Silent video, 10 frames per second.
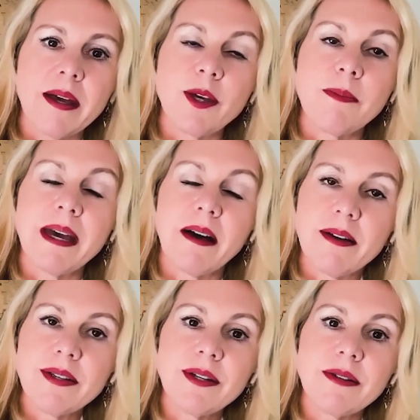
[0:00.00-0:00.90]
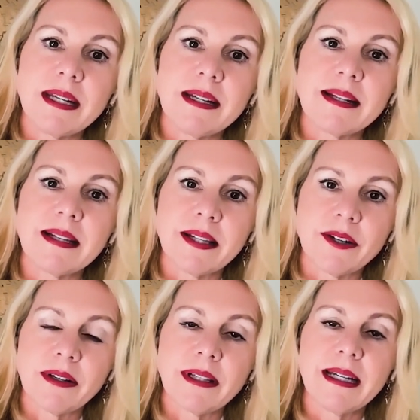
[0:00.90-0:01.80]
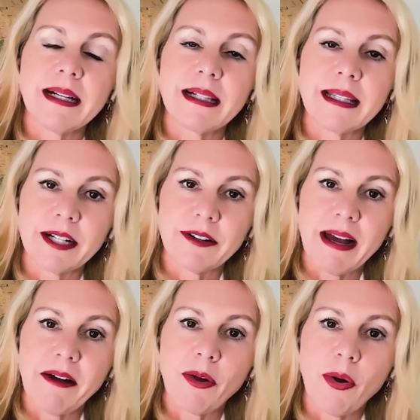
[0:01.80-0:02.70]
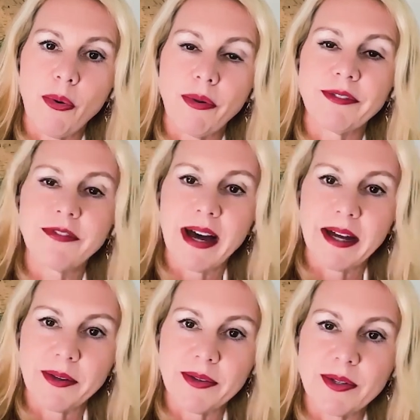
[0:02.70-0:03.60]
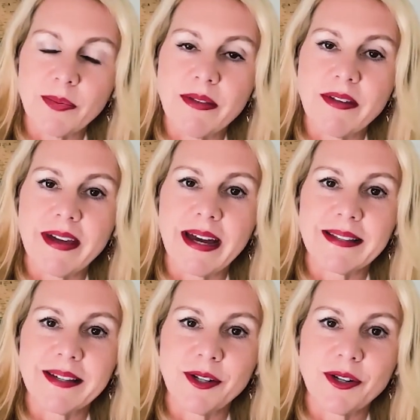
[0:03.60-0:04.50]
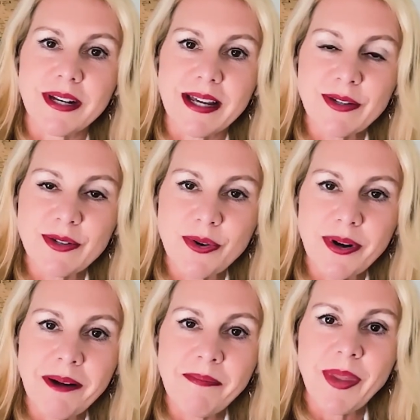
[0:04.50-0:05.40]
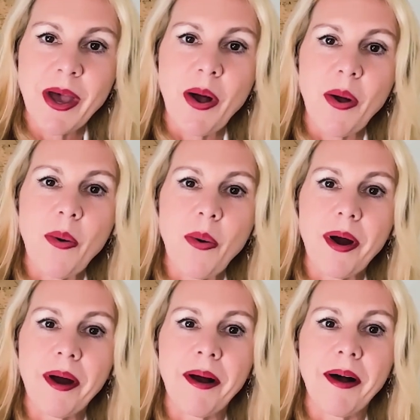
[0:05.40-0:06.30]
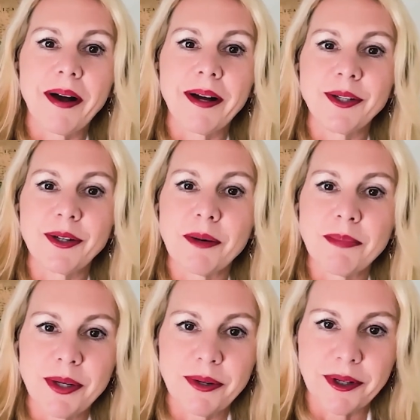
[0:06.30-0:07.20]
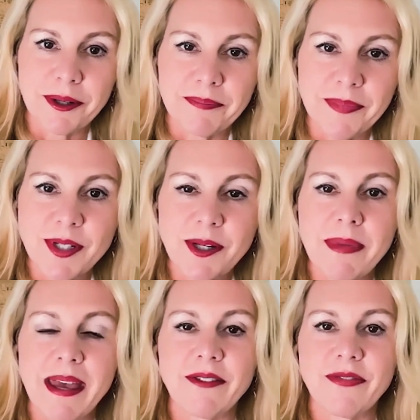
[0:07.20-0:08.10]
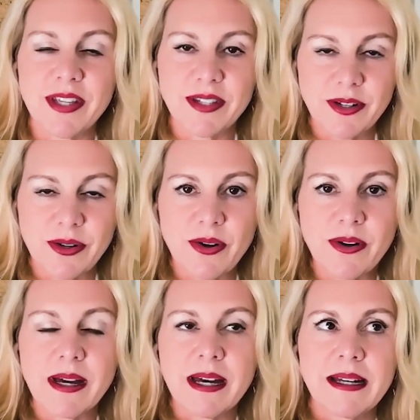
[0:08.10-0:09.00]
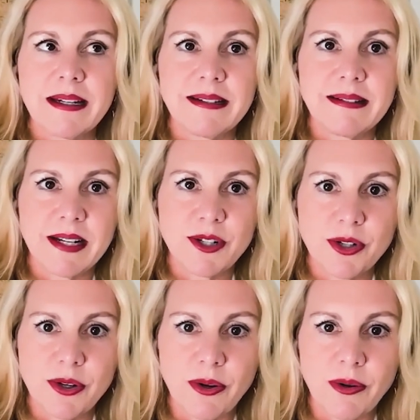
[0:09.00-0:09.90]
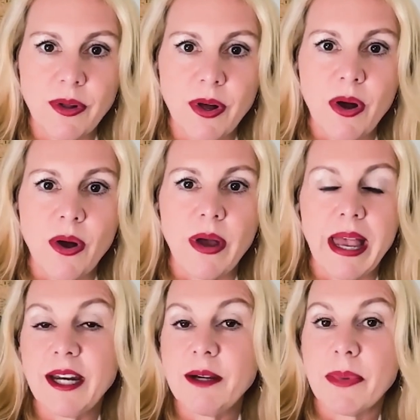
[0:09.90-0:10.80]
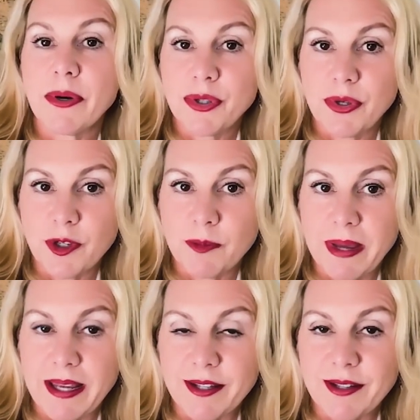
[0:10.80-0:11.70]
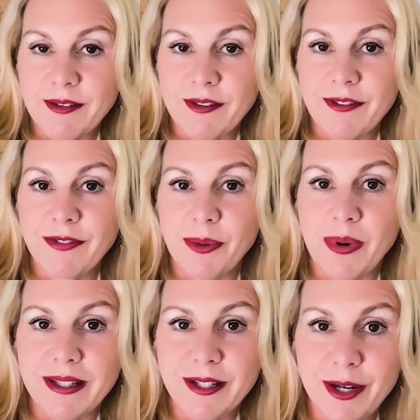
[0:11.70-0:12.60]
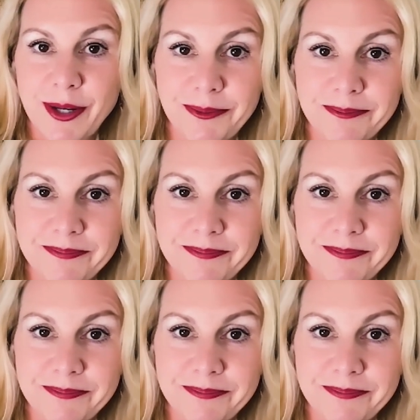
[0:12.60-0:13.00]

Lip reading: You may also need to literally clear out old files, whether that's in your desk drawer or on your computer, to make physical, digital, and emotional space for what's new